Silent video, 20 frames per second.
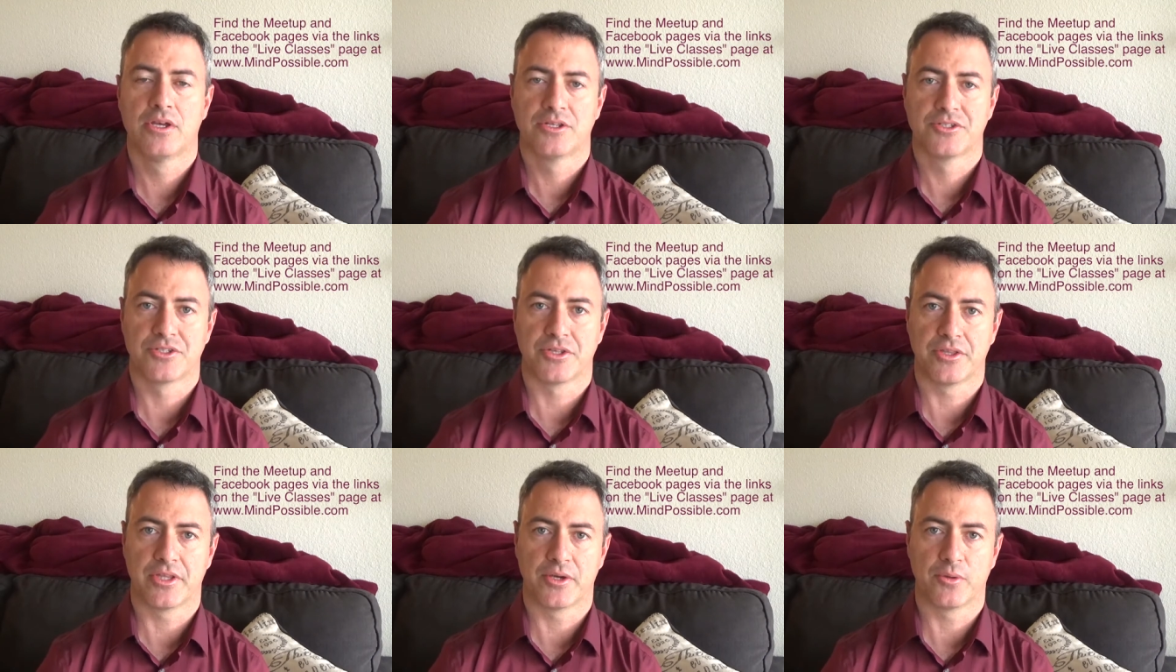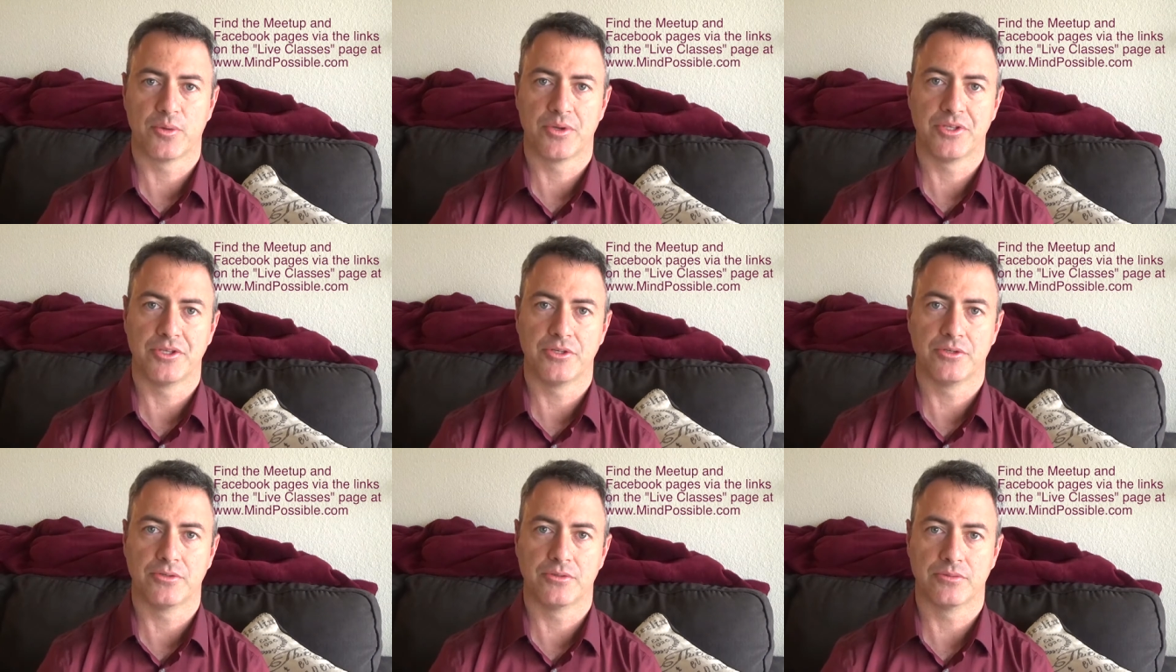so that
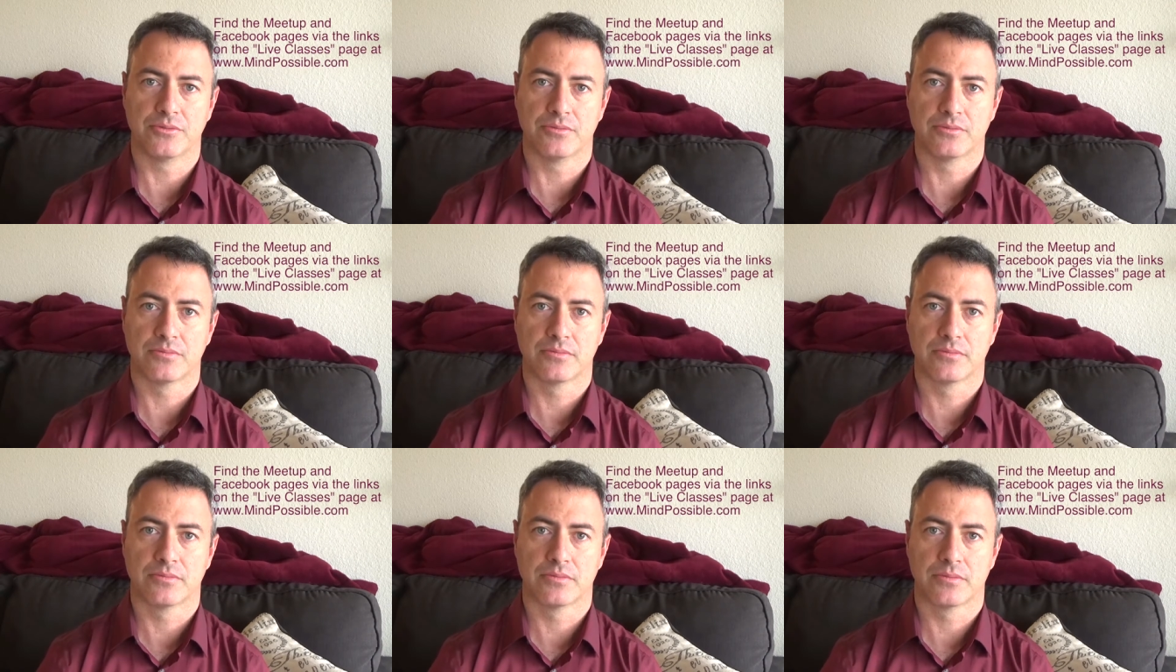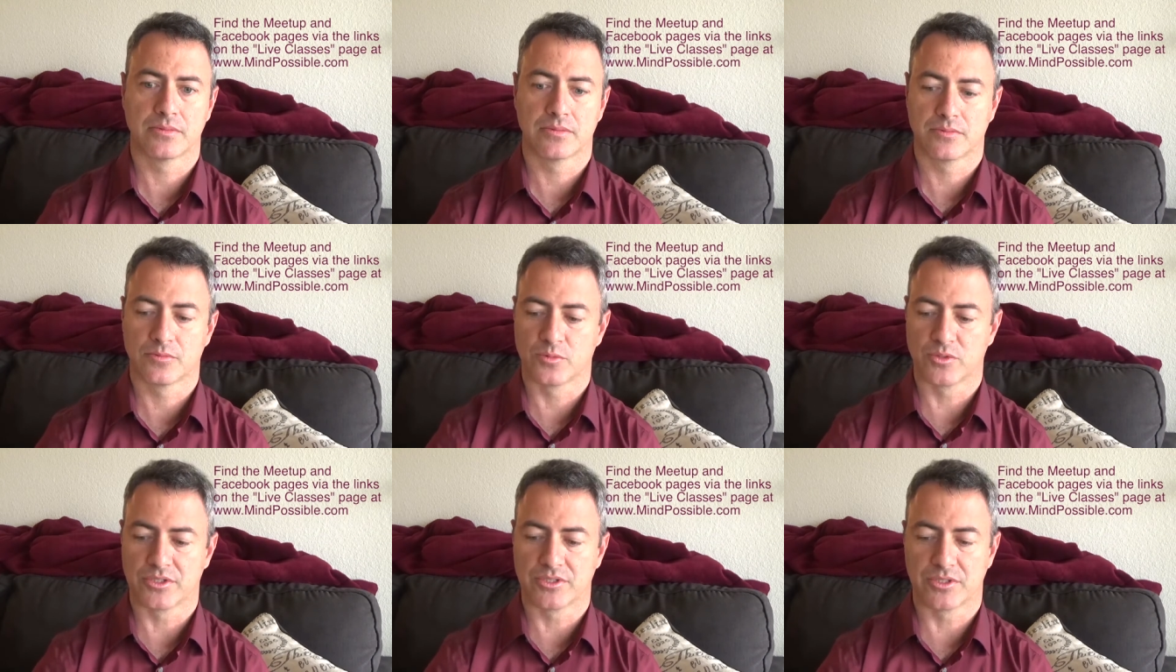when you
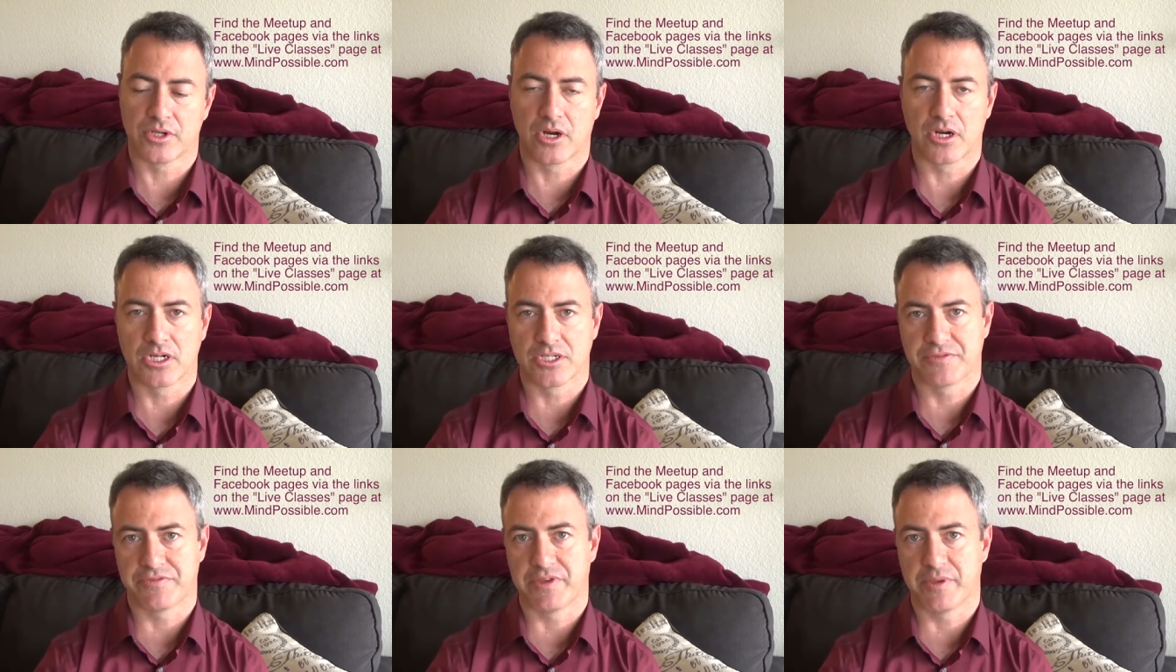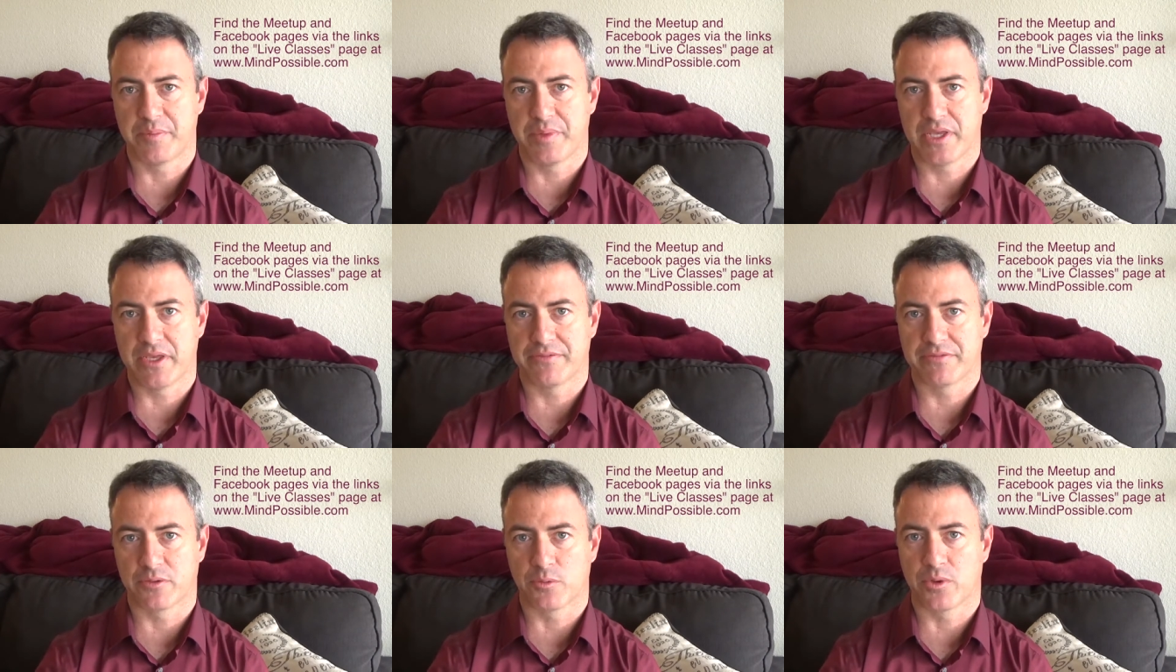
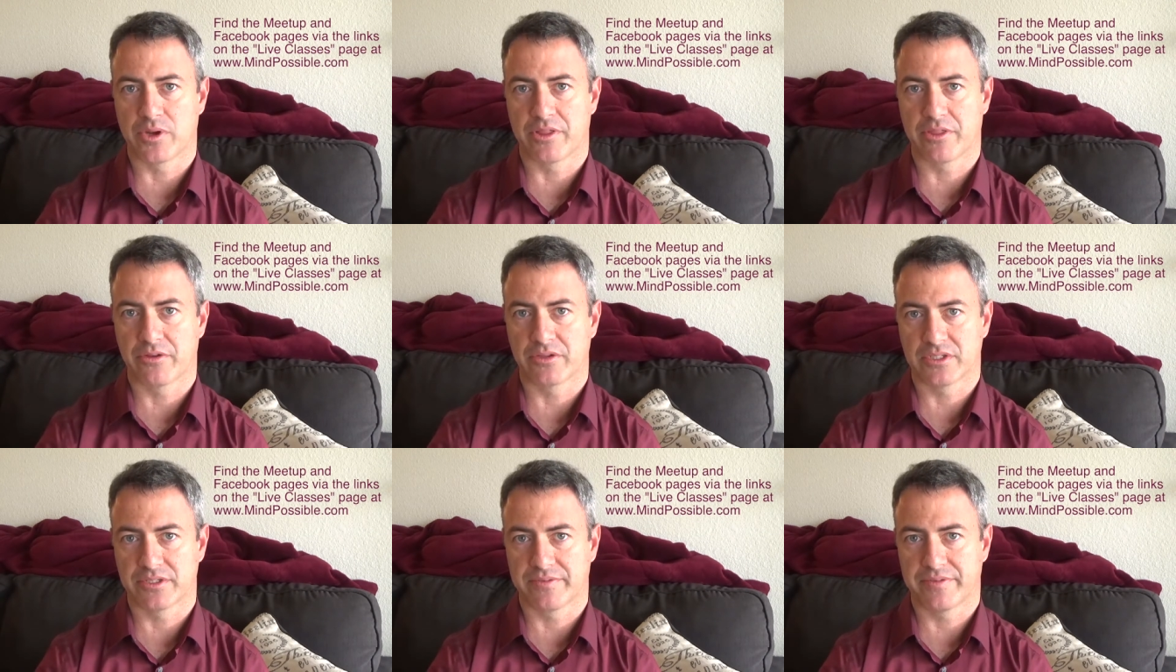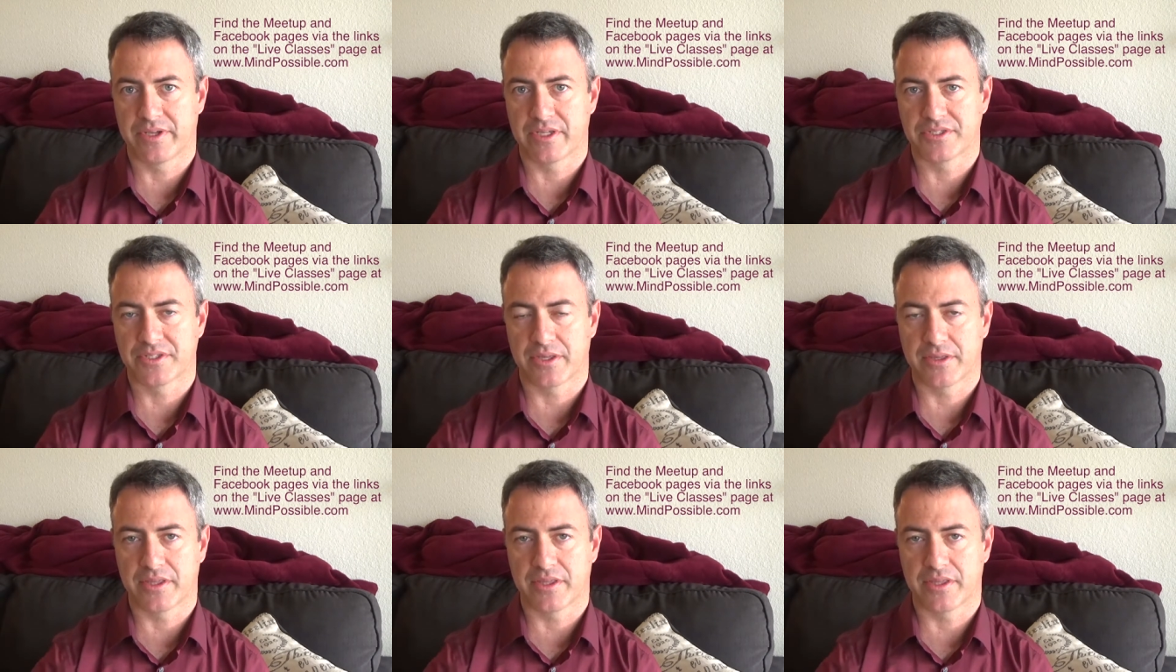RSVP for one of those events,